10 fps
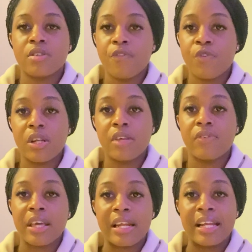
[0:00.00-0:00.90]
If you're
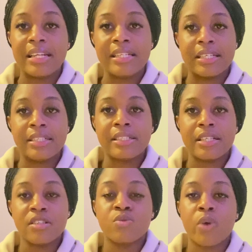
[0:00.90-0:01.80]
living in London,
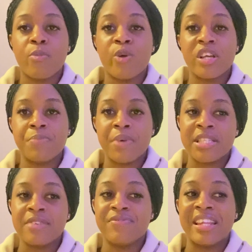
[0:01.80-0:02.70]
it's way more expensive